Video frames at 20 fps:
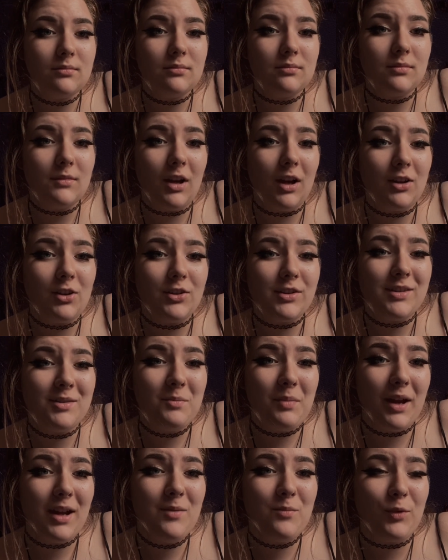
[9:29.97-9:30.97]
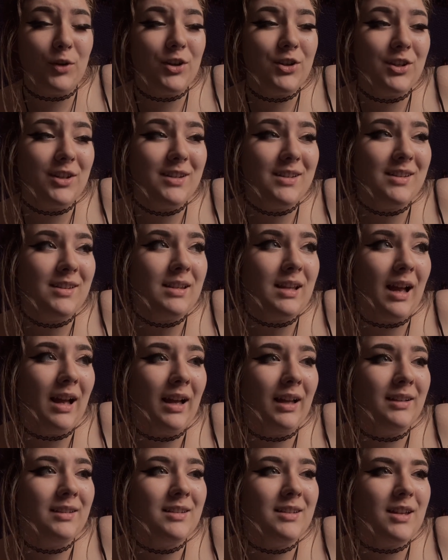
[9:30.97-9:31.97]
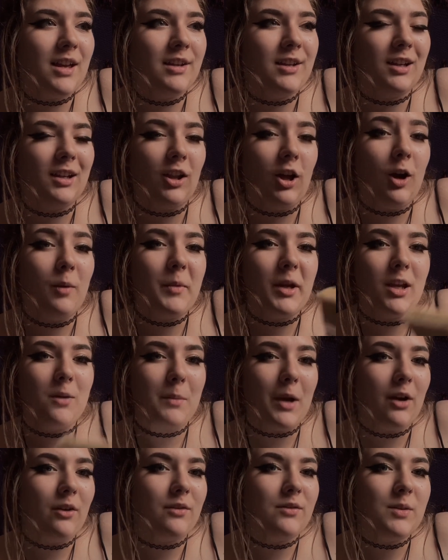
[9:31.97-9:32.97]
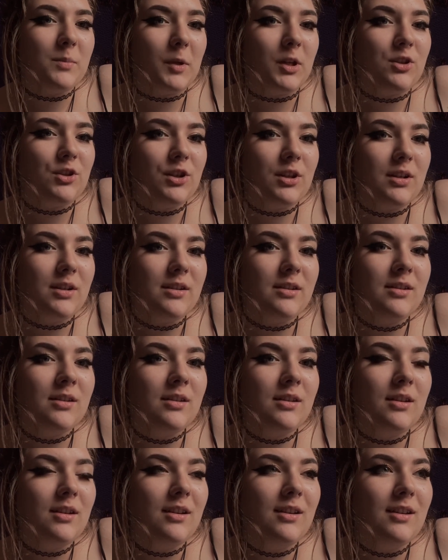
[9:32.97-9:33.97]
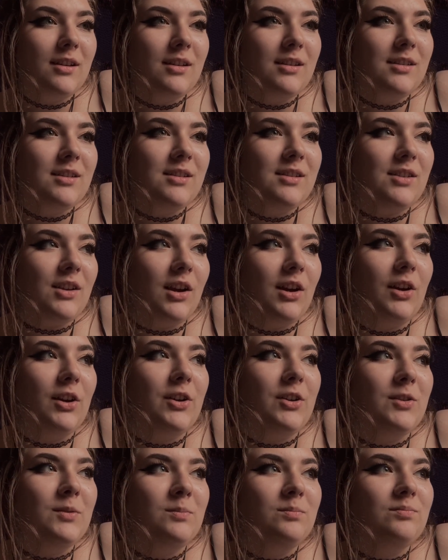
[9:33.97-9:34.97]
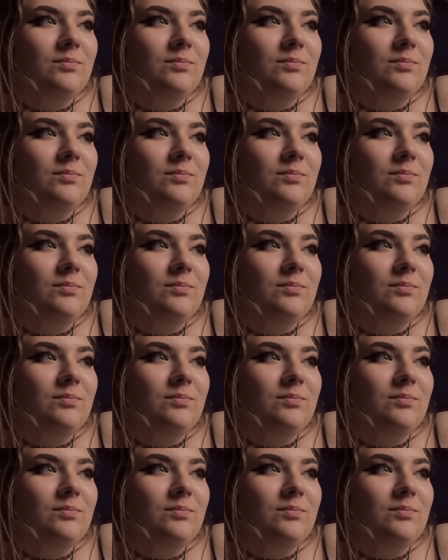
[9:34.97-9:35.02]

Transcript: now I got some paintbrushes and an alarming amount of sponges, so